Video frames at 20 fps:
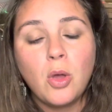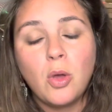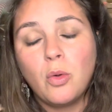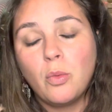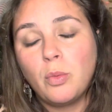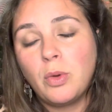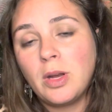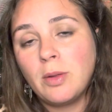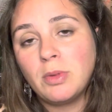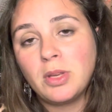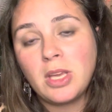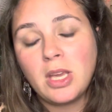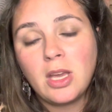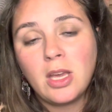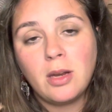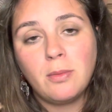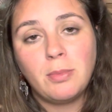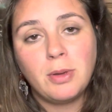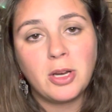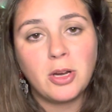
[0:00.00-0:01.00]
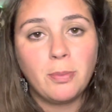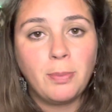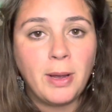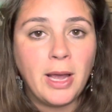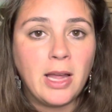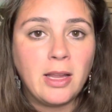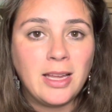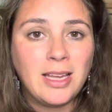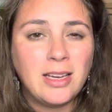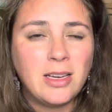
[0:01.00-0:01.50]
when I'm looking at a bigger
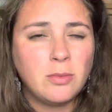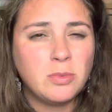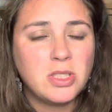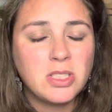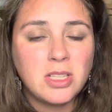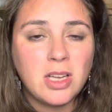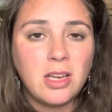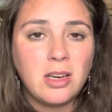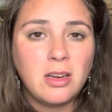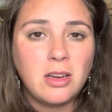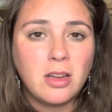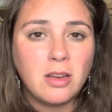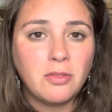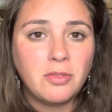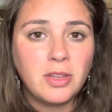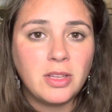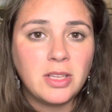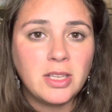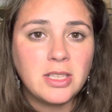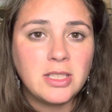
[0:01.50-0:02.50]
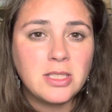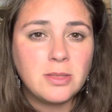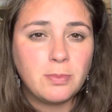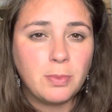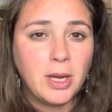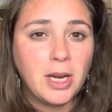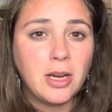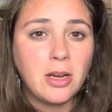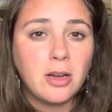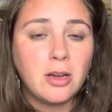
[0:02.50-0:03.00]
palette and I'm just kind of not feeling
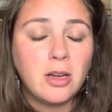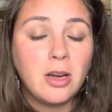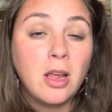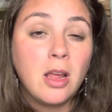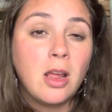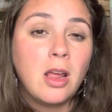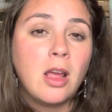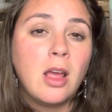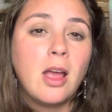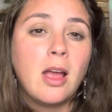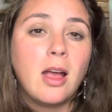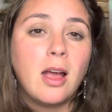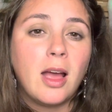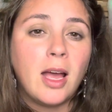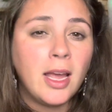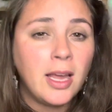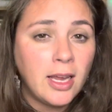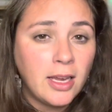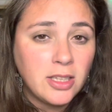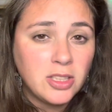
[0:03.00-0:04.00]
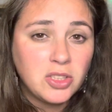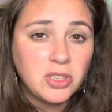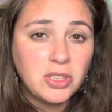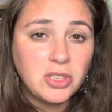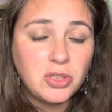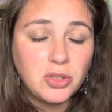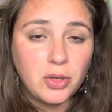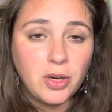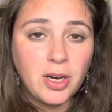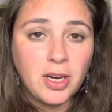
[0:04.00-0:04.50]
inspired, I actually
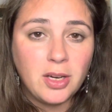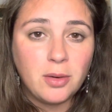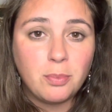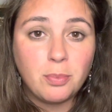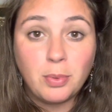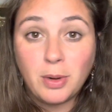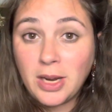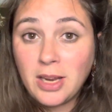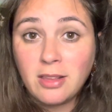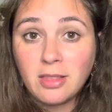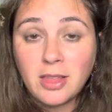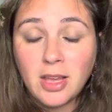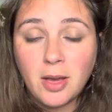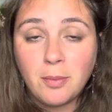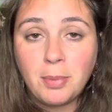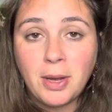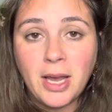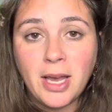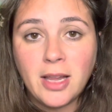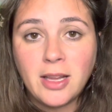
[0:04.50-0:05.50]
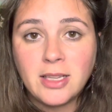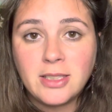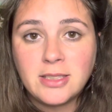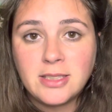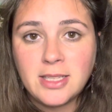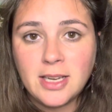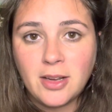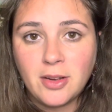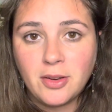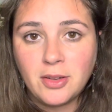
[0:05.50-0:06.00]
try to break that palette
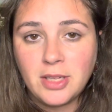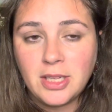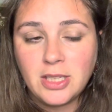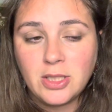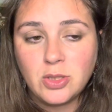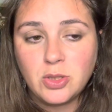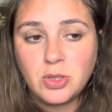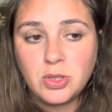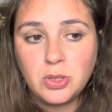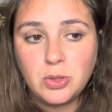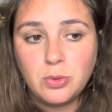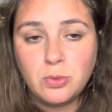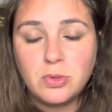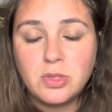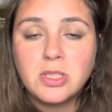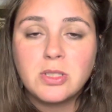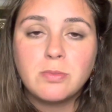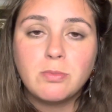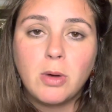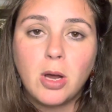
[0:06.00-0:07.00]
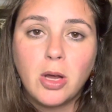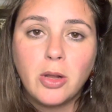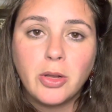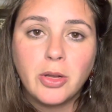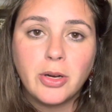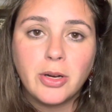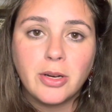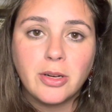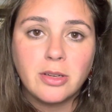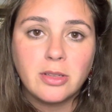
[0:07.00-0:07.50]
down into
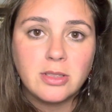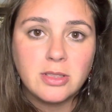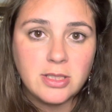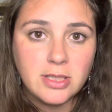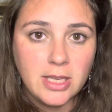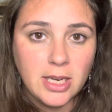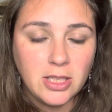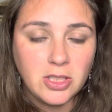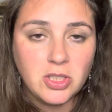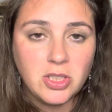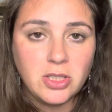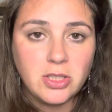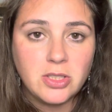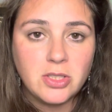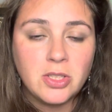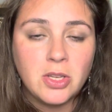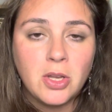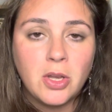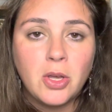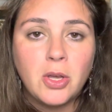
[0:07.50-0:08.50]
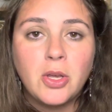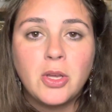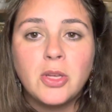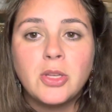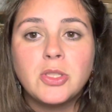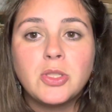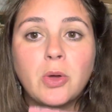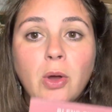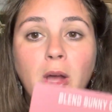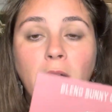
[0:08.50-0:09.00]
smaller sections.
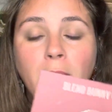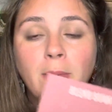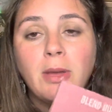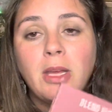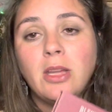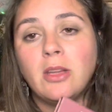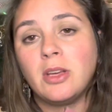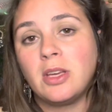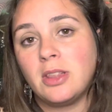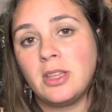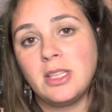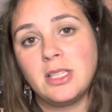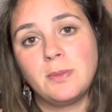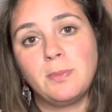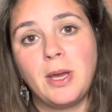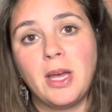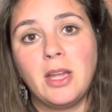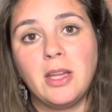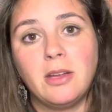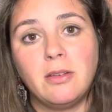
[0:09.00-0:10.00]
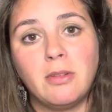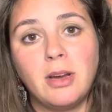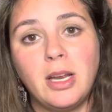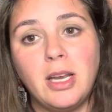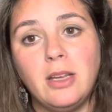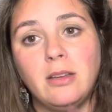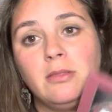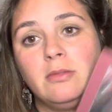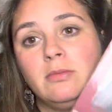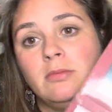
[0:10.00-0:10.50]
So I might look at this palette,
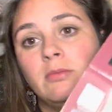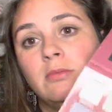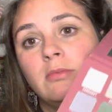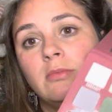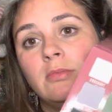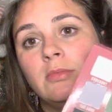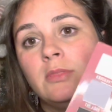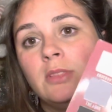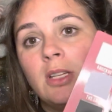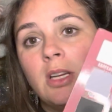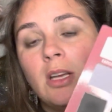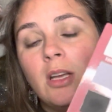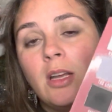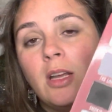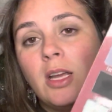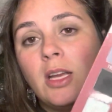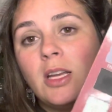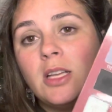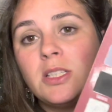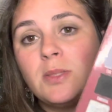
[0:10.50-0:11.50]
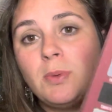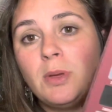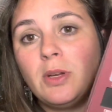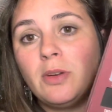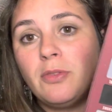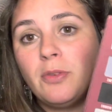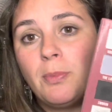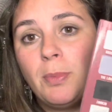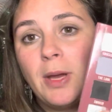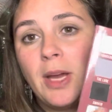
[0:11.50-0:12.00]
right? It's a
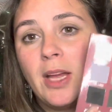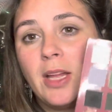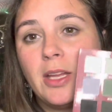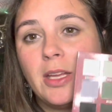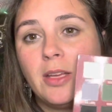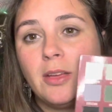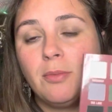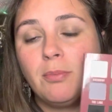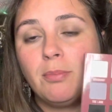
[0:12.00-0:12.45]
beautiful palette,